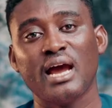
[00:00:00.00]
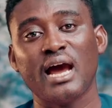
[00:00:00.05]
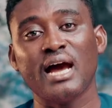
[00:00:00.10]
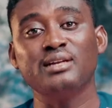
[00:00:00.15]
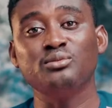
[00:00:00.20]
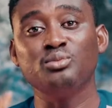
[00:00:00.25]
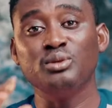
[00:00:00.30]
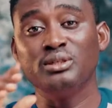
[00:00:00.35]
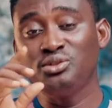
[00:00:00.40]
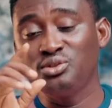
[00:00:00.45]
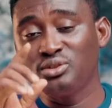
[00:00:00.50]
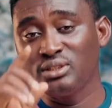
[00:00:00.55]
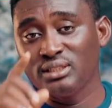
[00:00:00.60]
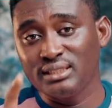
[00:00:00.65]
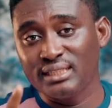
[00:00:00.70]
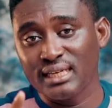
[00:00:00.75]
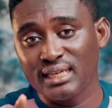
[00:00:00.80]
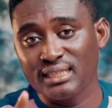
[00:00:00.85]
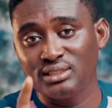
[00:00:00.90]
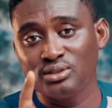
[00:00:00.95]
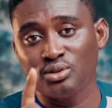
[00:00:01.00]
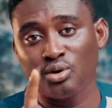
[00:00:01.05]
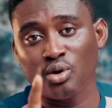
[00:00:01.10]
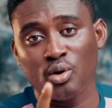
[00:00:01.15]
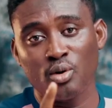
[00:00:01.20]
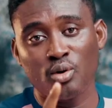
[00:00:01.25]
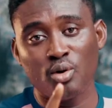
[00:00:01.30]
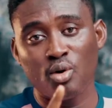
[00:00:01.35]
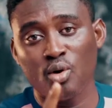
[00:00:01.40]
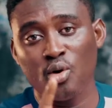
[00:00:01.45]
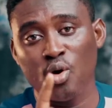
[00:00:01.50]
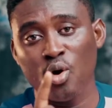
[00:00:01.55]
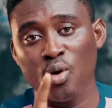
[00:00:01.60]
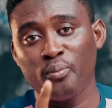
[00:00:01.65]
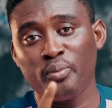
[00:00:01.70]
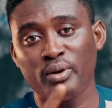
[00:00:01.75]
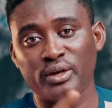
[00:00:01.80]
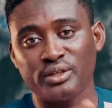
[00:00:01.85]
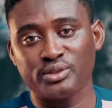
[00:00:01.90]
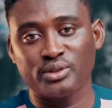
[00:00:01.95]
And we treated
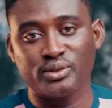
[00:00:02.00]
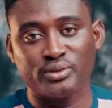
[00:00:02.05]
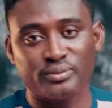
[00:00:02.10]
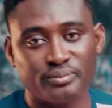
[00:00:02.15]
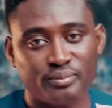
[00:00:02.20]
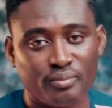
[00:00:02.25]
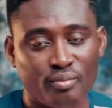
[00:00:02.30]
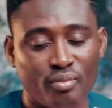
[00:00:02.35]
oppression.